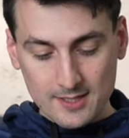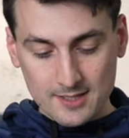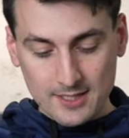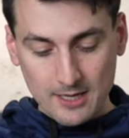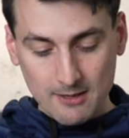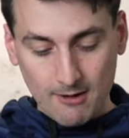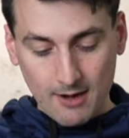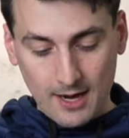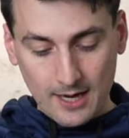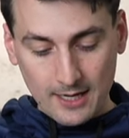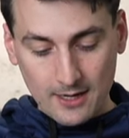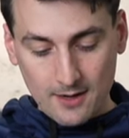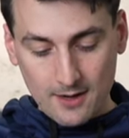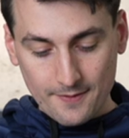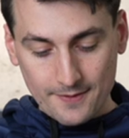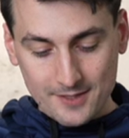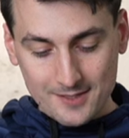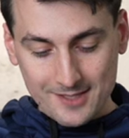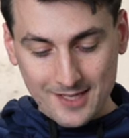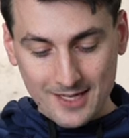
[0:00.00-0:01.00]
gear icon.
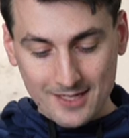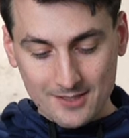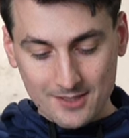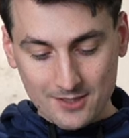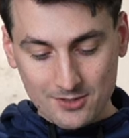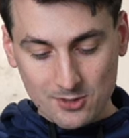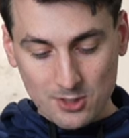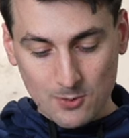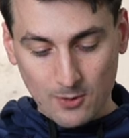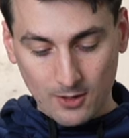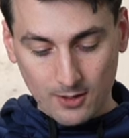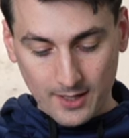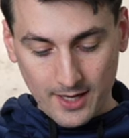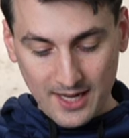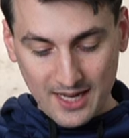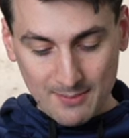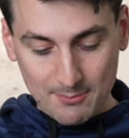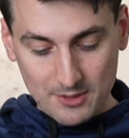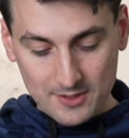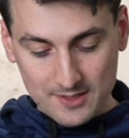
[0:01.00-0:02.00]
This takes us to our
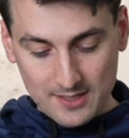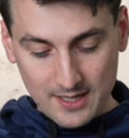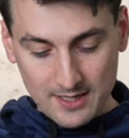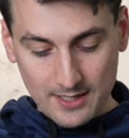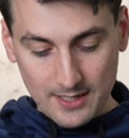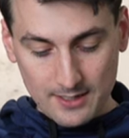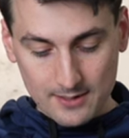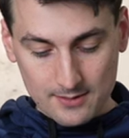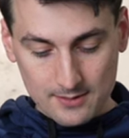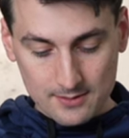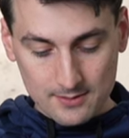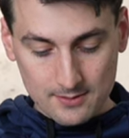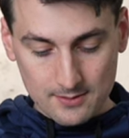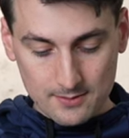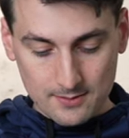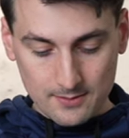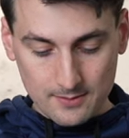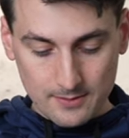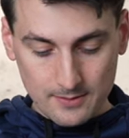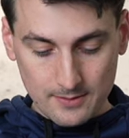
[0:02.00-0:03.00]
camera settings,
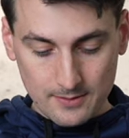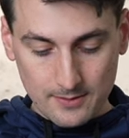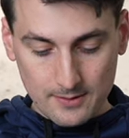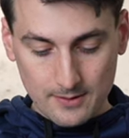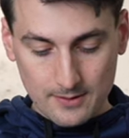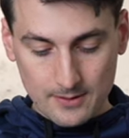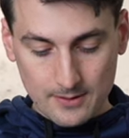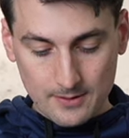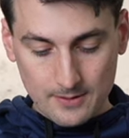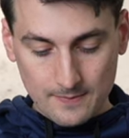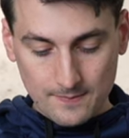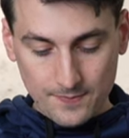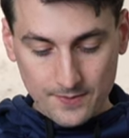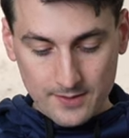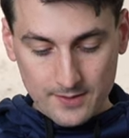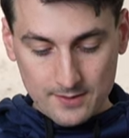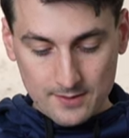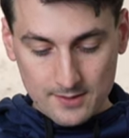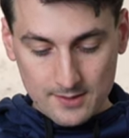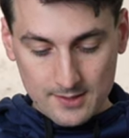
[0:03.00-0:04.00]

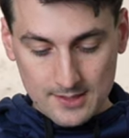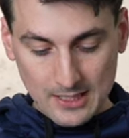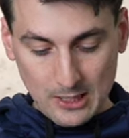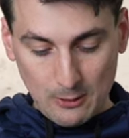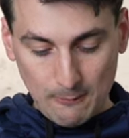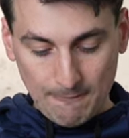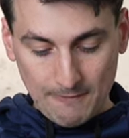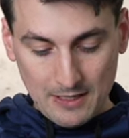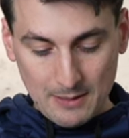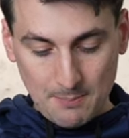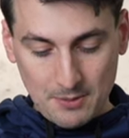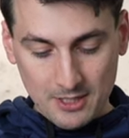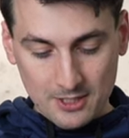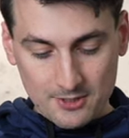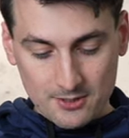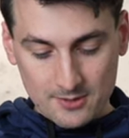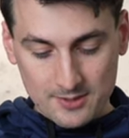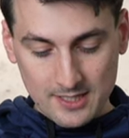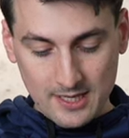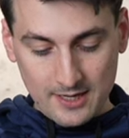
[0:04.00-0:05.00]
selfie
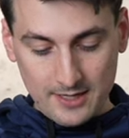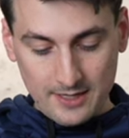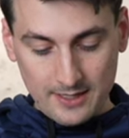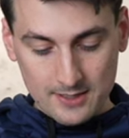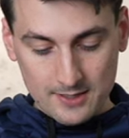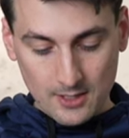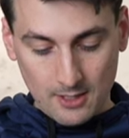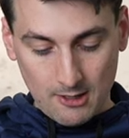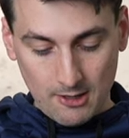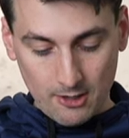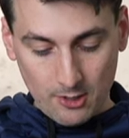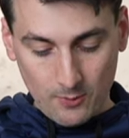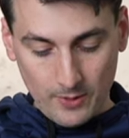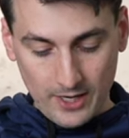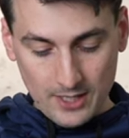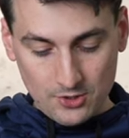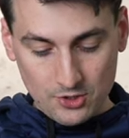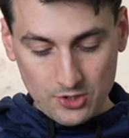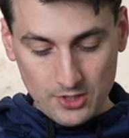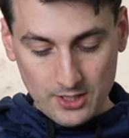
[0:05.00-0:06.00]
picture settings, auto
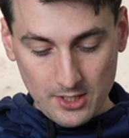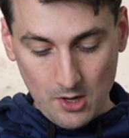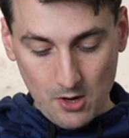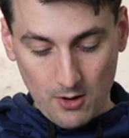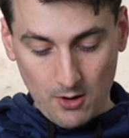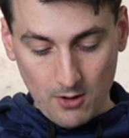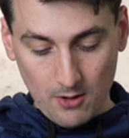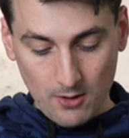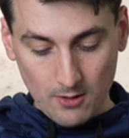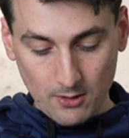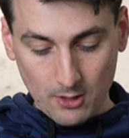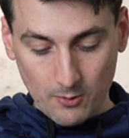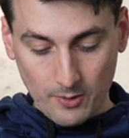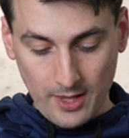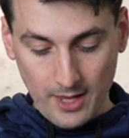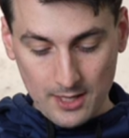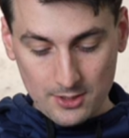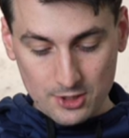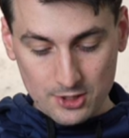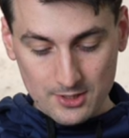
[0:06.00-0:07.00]
HDR,
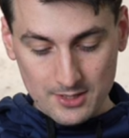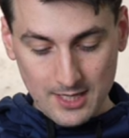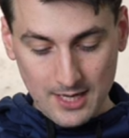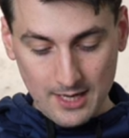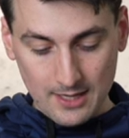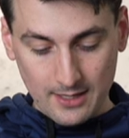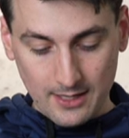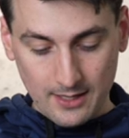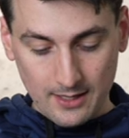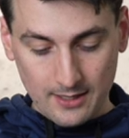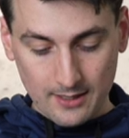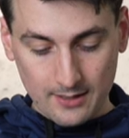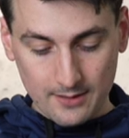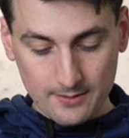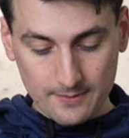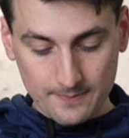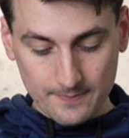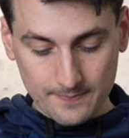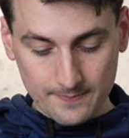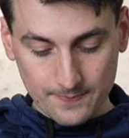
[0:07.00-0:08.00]
location tagging,
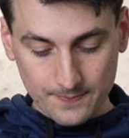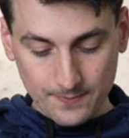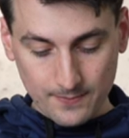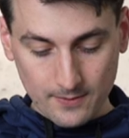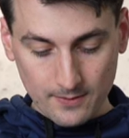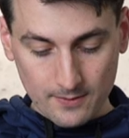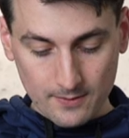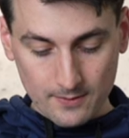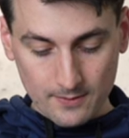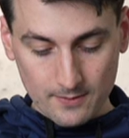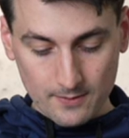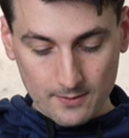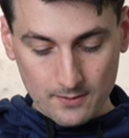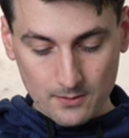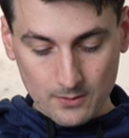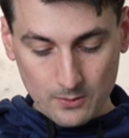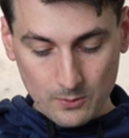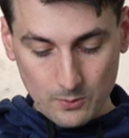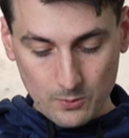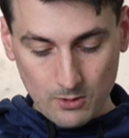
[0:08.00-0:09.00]

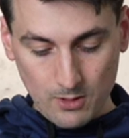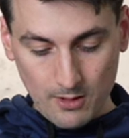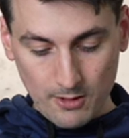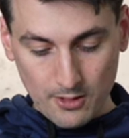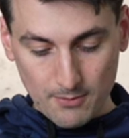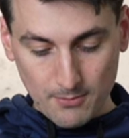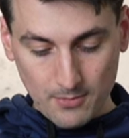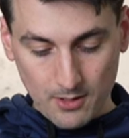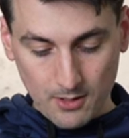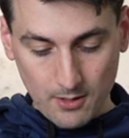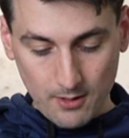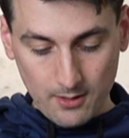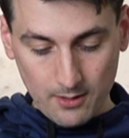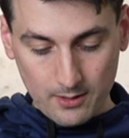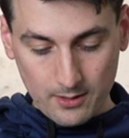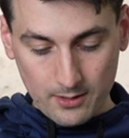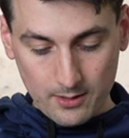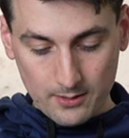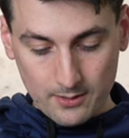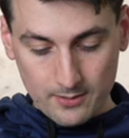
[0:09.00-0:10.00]

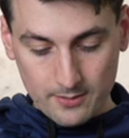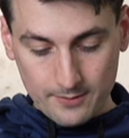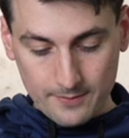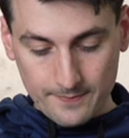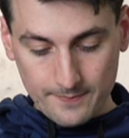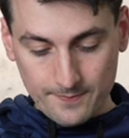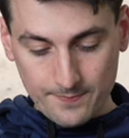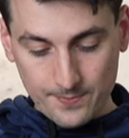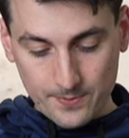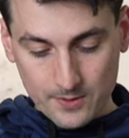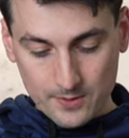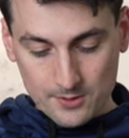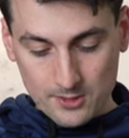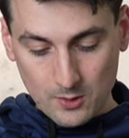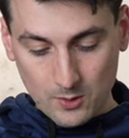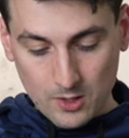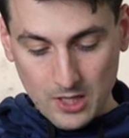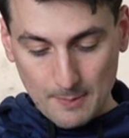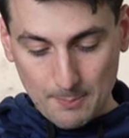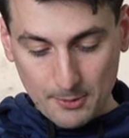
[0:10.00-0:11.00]
watermark. So a
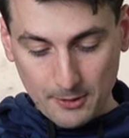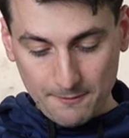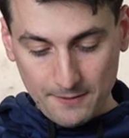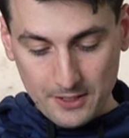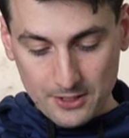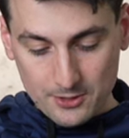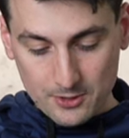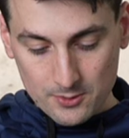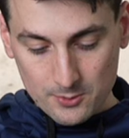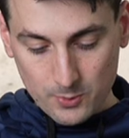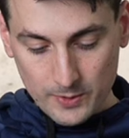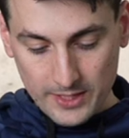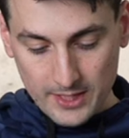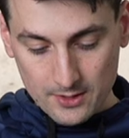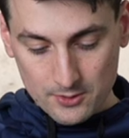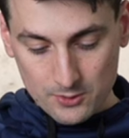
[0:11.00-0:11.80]
couple of features we can